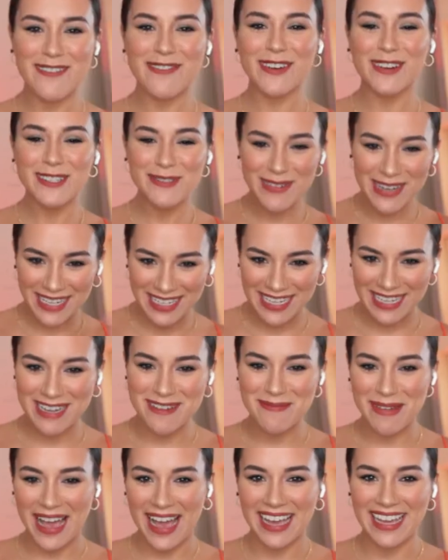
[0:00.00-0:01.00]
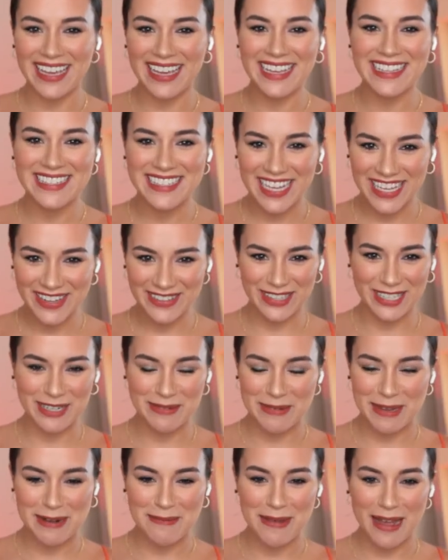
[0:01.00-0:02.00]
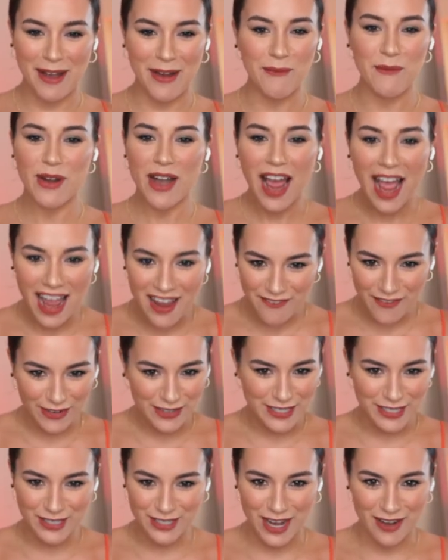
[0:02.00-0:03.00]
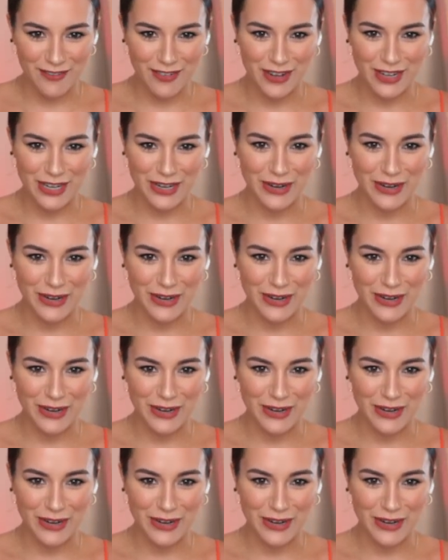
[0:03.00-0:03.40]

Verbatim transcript: I first want to kick it back and tell you a little bit about when I first discovered